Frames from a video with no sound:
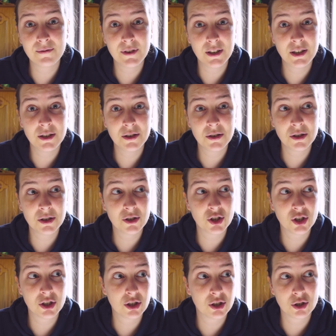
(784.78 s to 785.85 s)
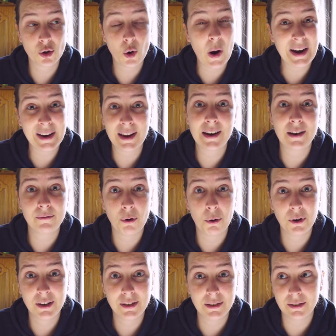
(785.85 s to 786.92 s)
videos just so I can
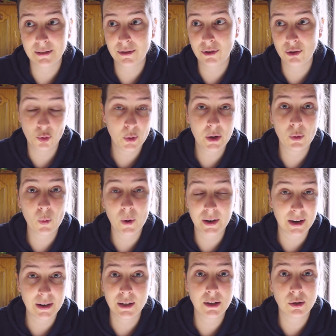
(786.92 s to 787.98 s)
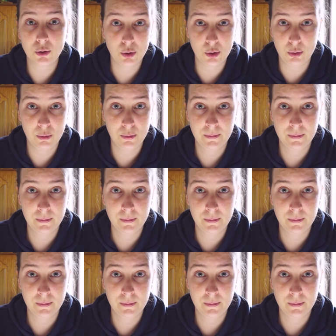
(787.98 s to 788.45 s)
avoid doing what I need to do.